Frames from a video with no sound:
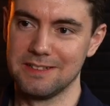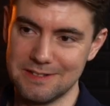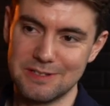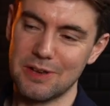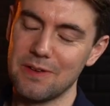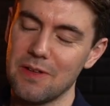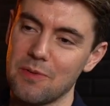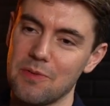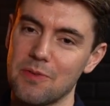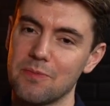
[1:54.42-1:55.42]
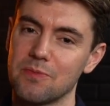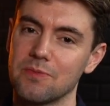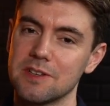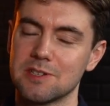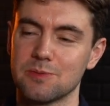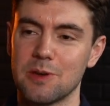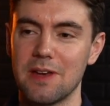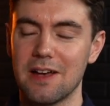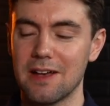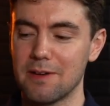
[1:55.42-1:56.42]
so this is maybe
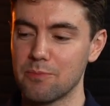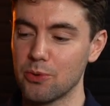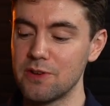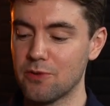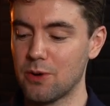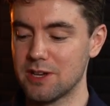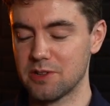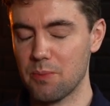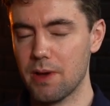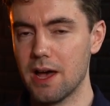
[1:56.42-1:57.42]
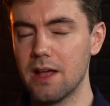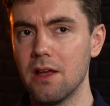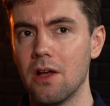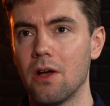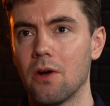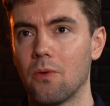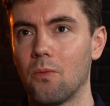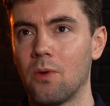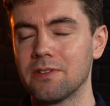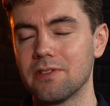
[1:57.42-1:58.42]
a brief question, but
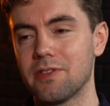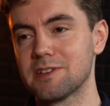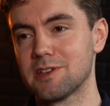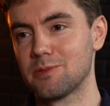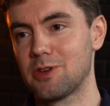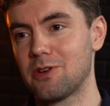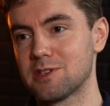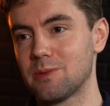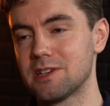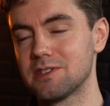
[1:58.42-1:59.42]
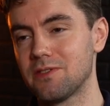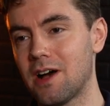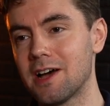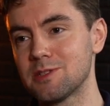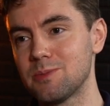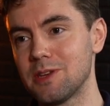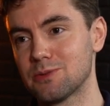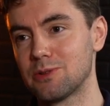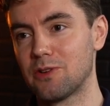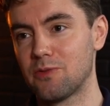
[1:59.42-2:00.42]
one of the things I'm curious about is if I speak
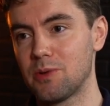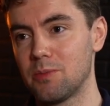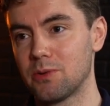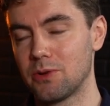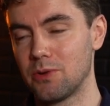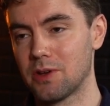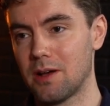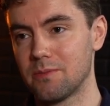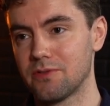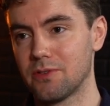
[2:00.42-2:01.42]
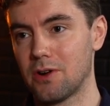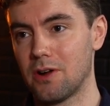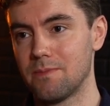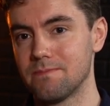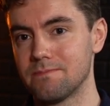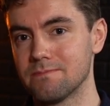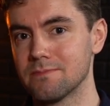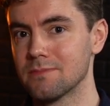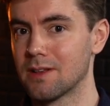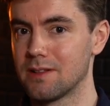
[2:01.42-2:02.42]
to a lot of people who come from,
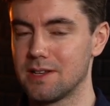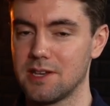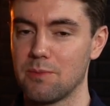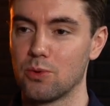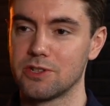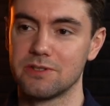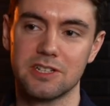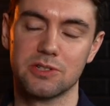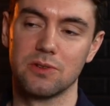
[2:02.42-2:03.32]
let's say, more traditional